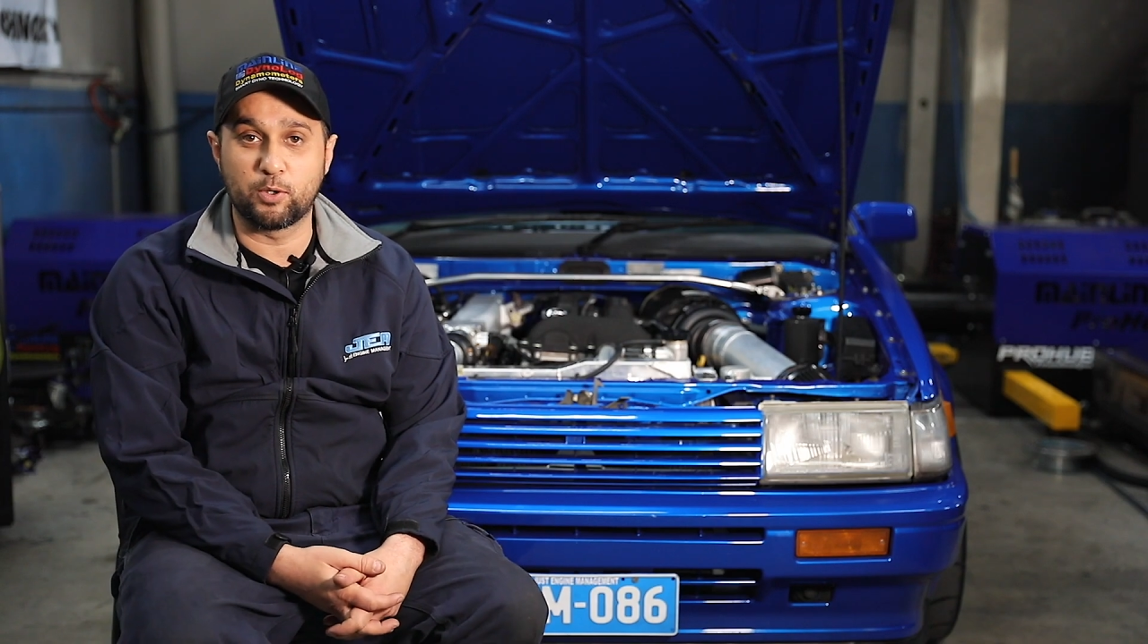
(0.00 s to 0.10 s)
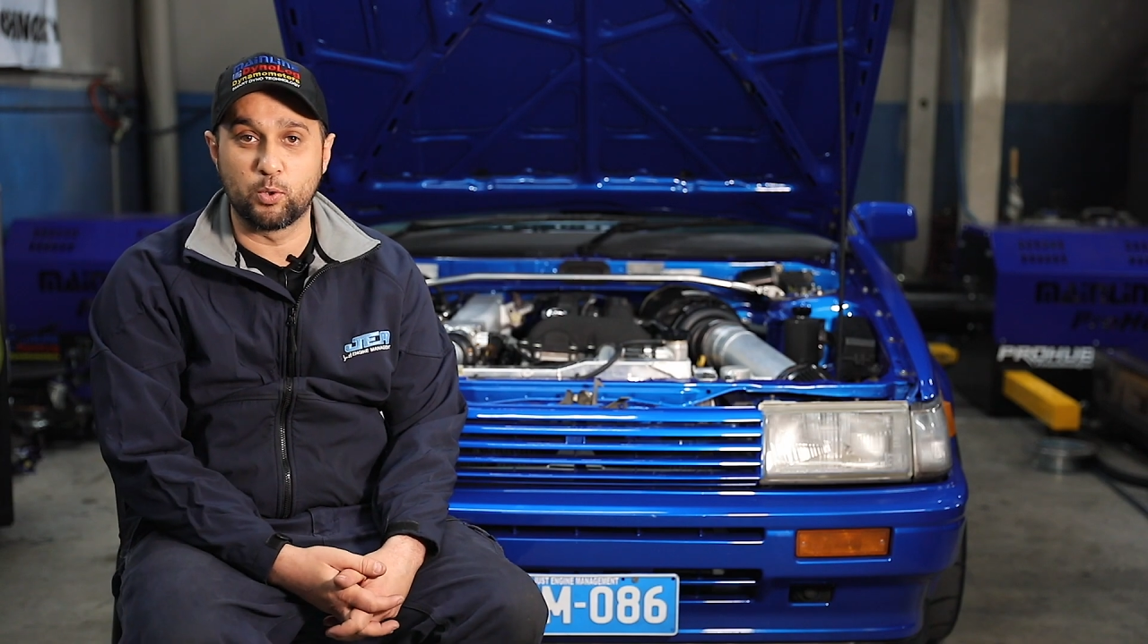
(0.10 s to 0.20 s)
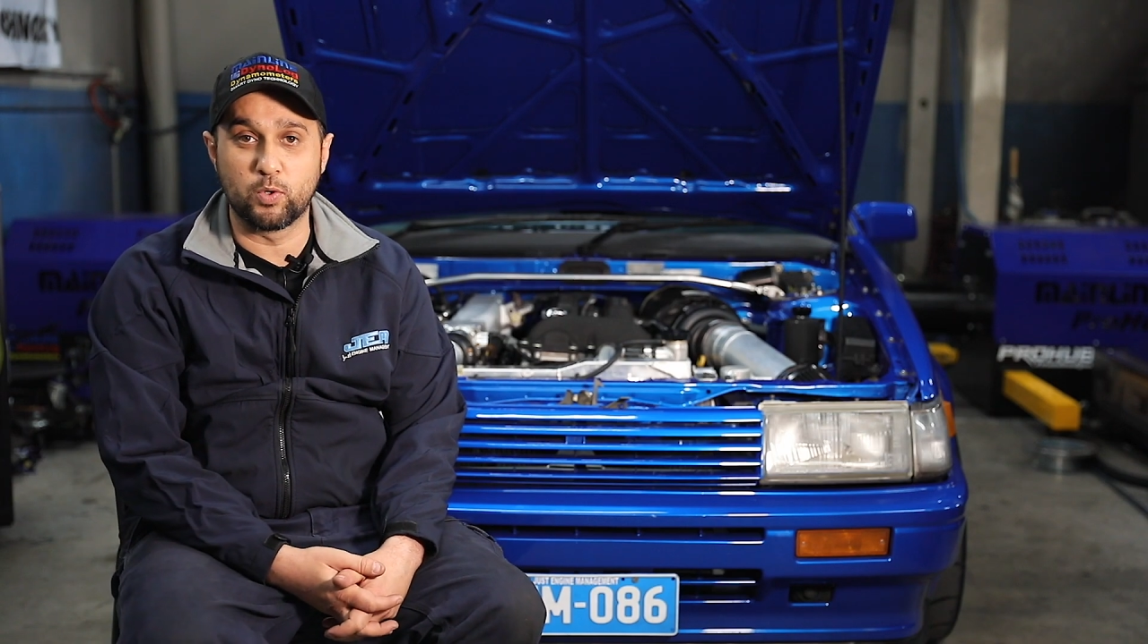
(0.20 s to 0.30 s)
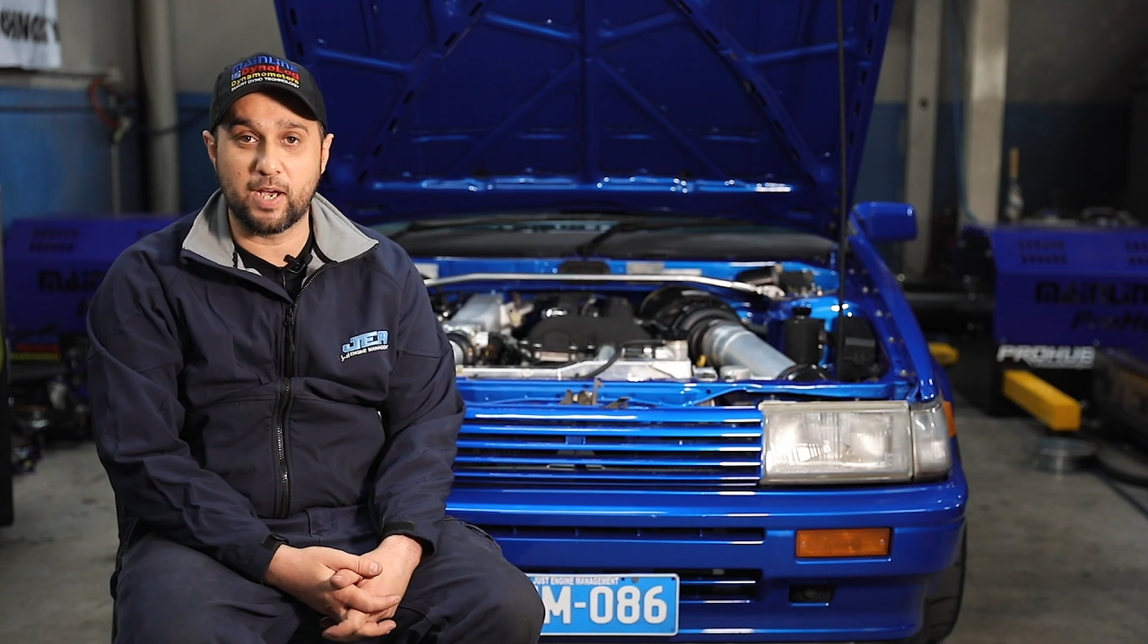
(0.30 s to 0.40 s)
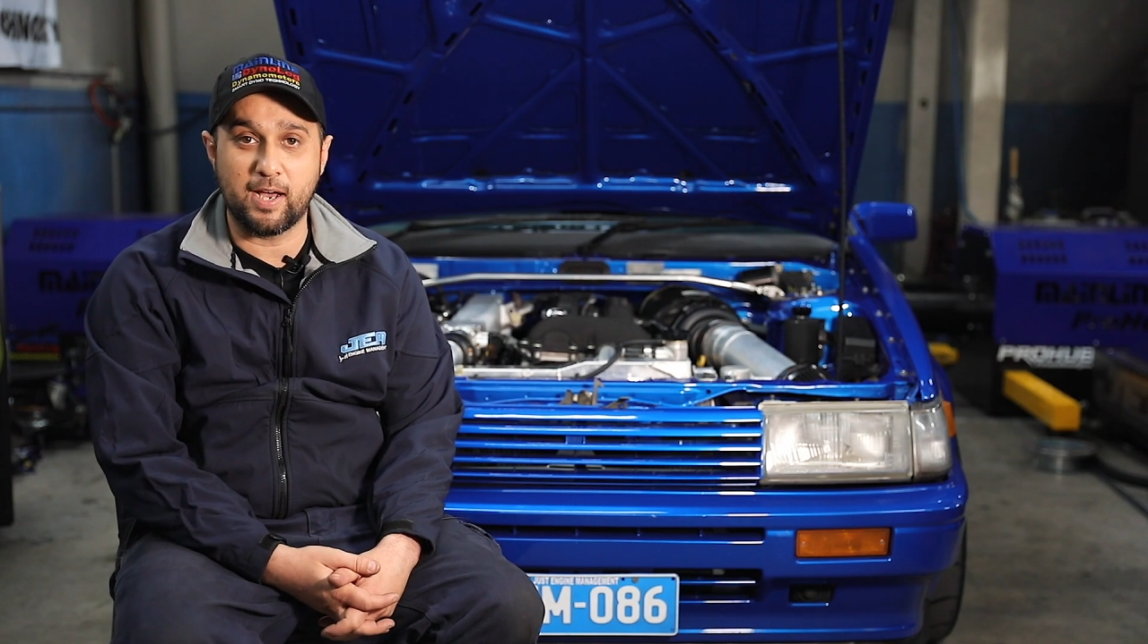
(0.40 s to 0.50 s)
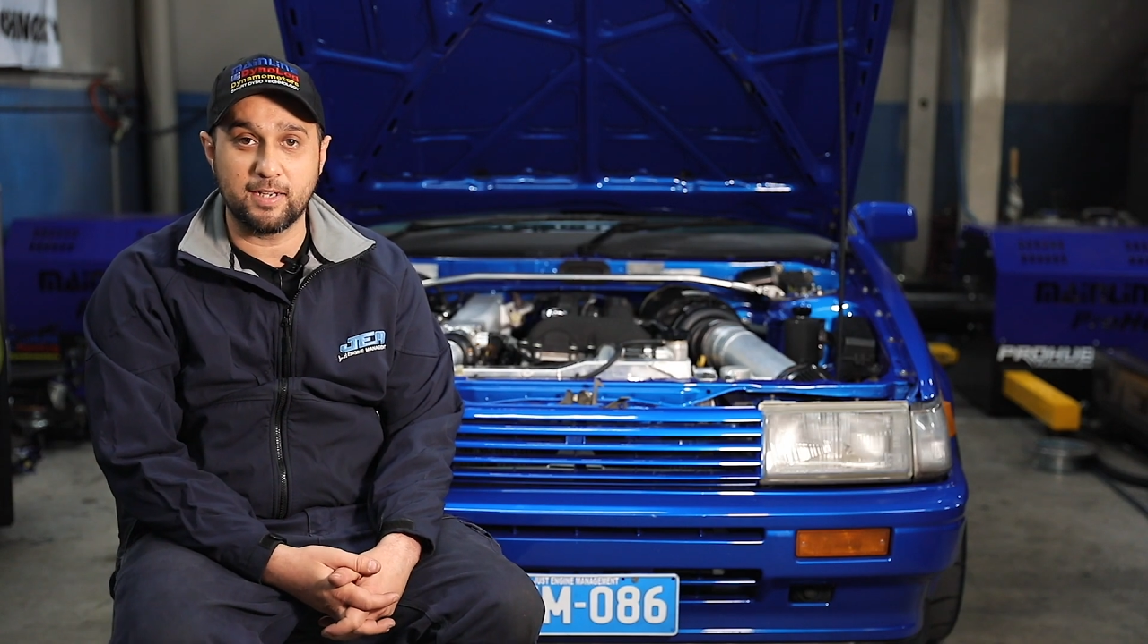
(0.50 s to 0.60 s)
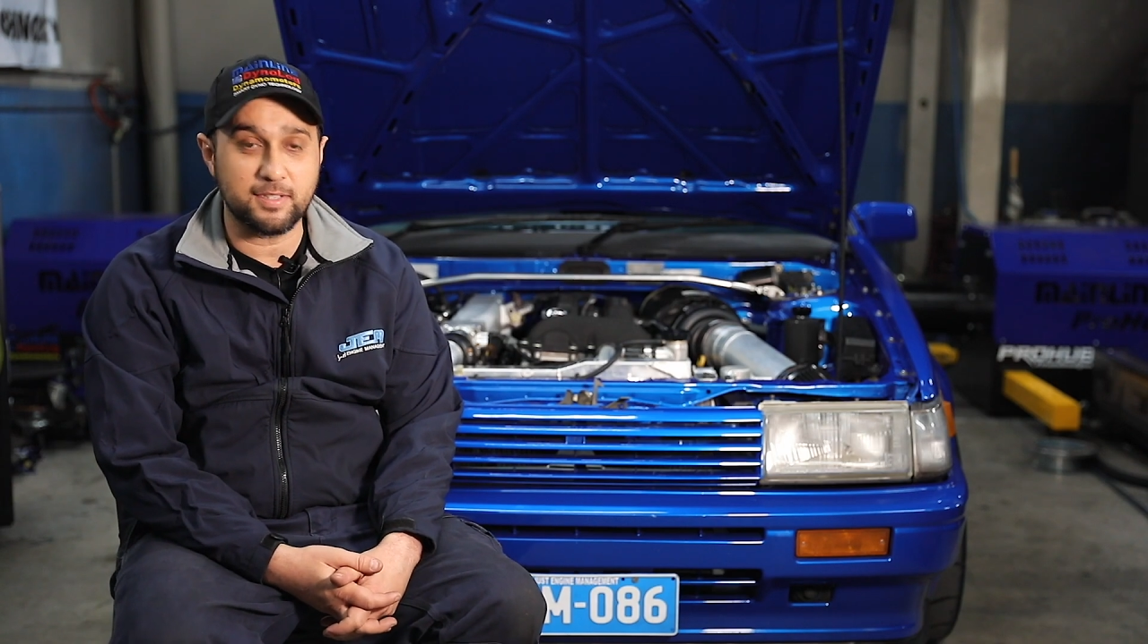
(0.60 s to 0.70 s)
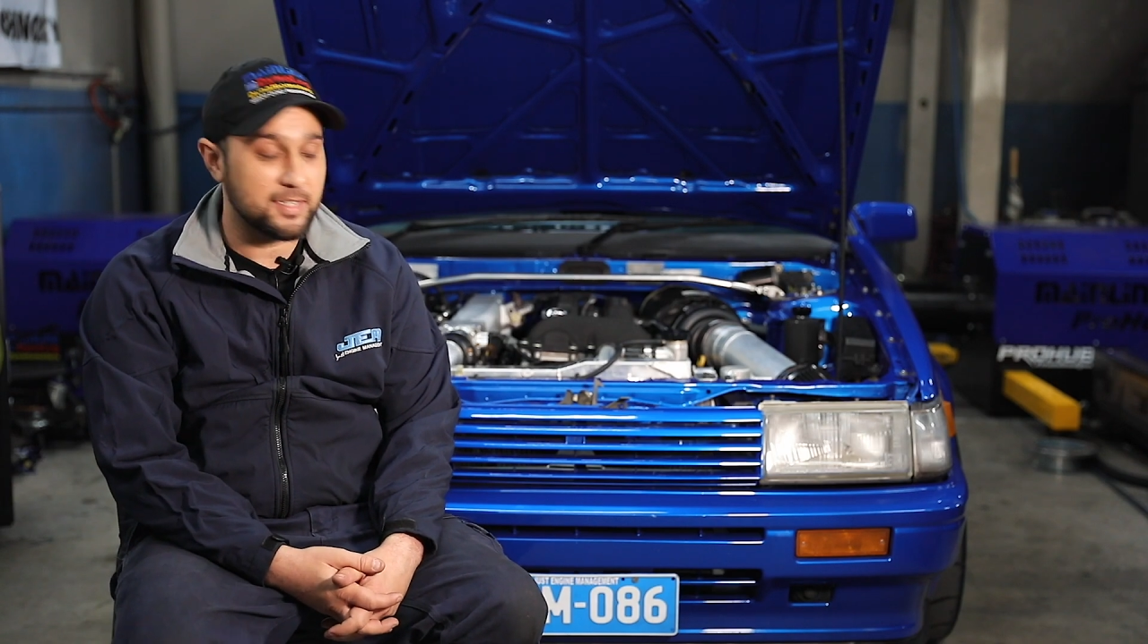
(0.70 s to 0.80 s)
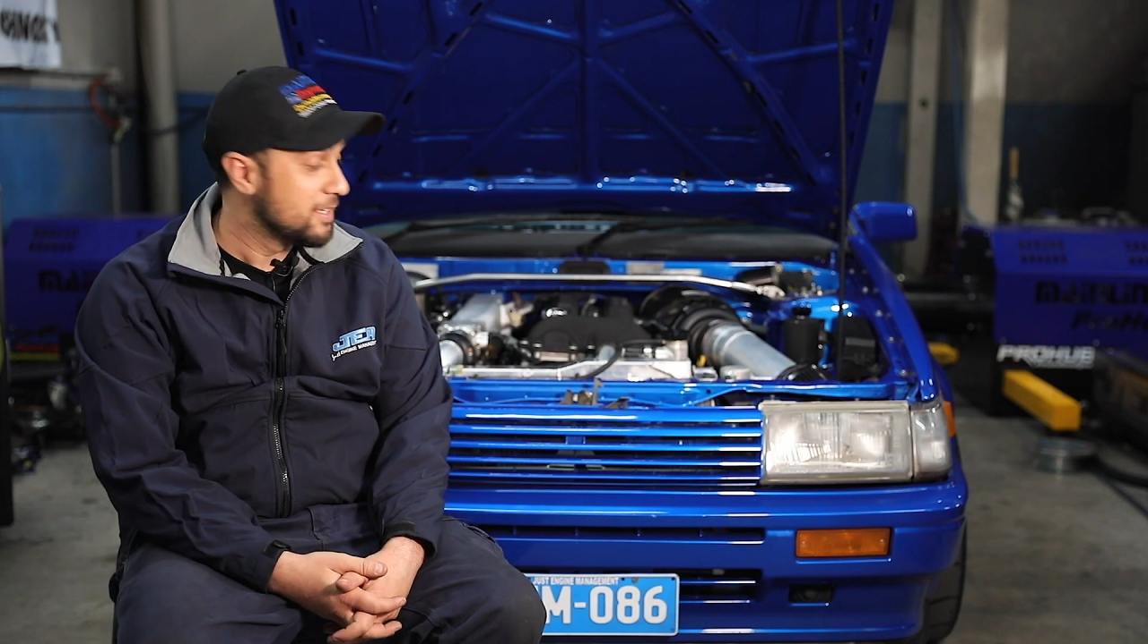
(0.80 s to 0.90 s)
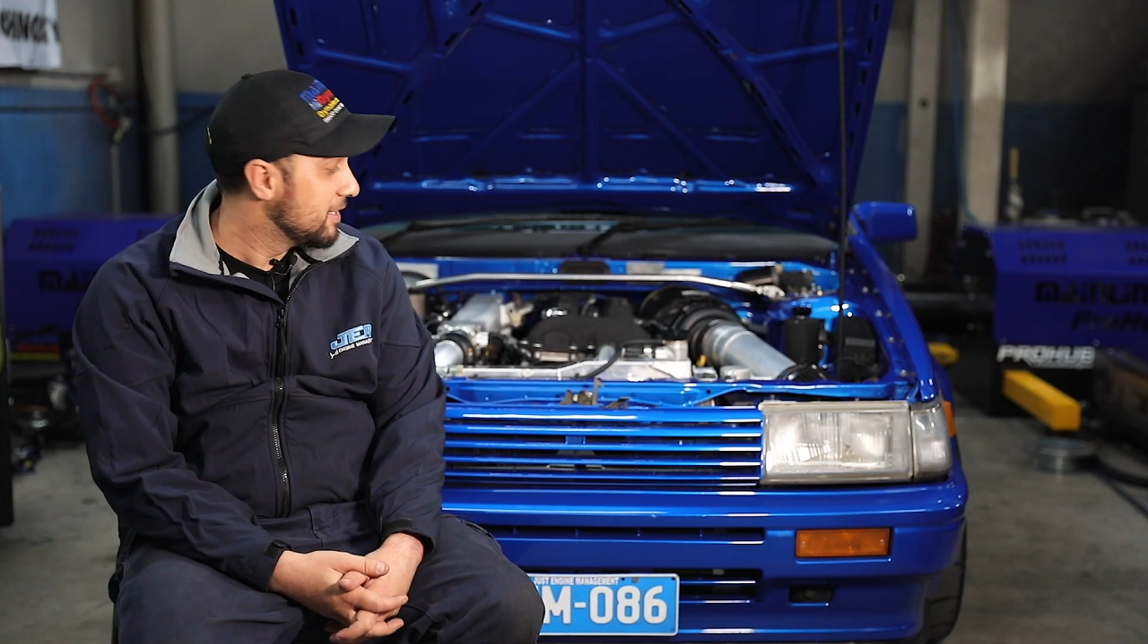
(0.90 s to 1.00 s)
cool
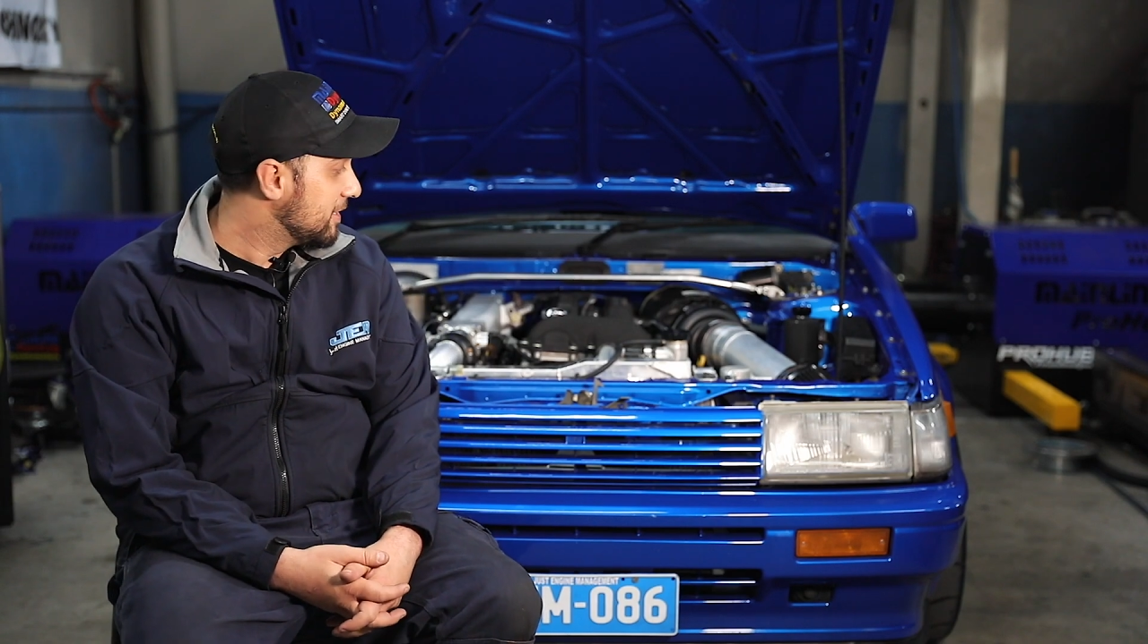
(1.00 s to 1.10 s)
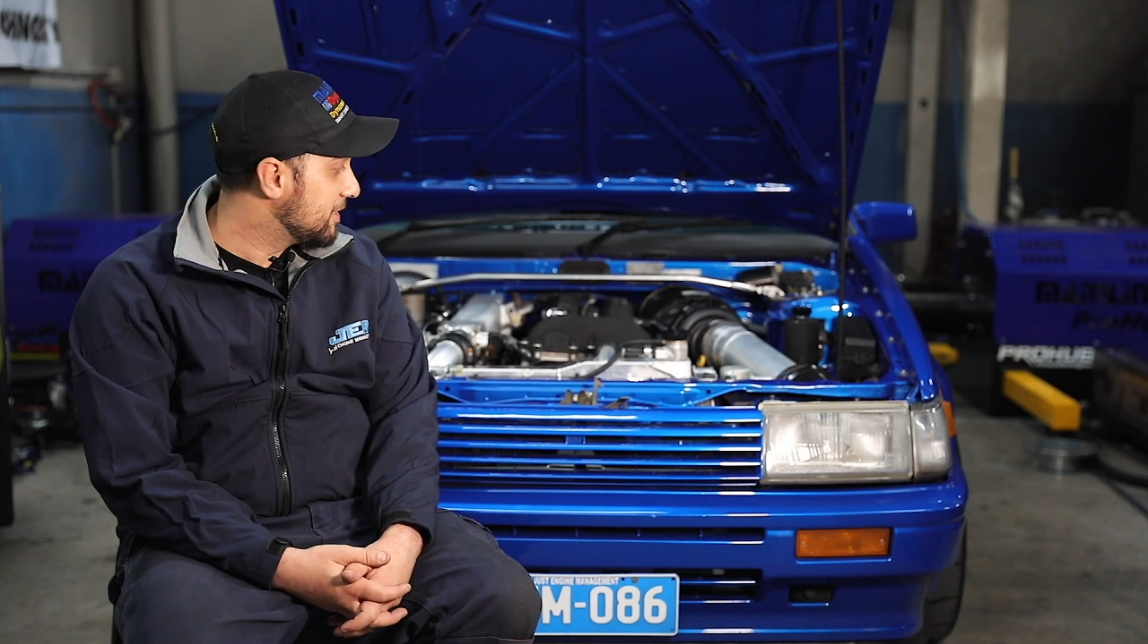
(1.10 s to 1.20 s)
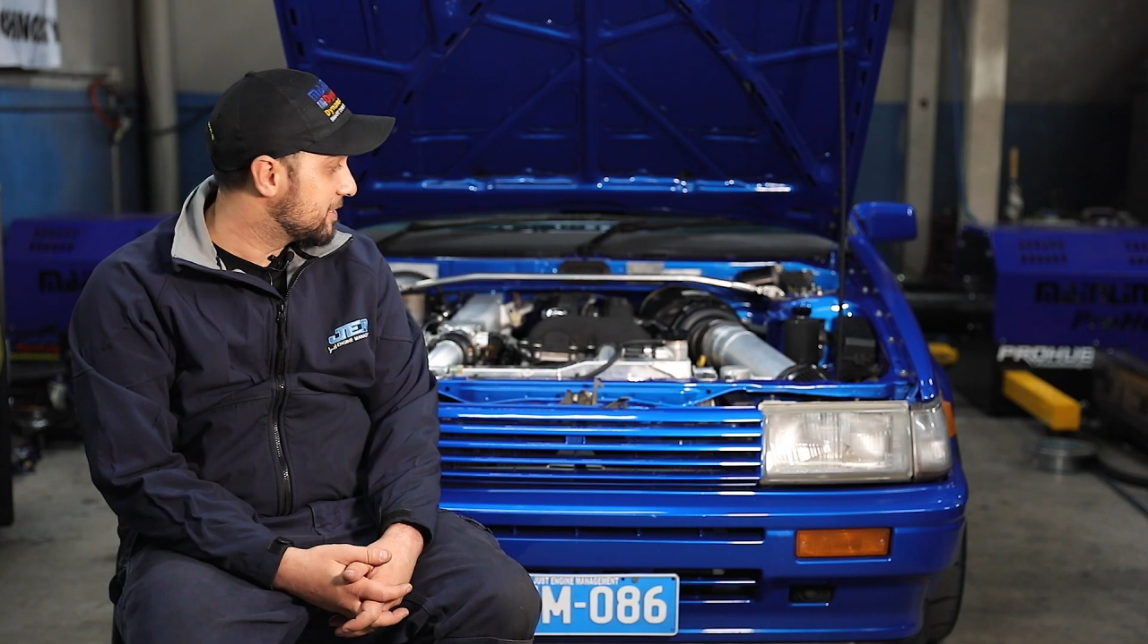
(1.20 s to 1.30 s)
cars, there's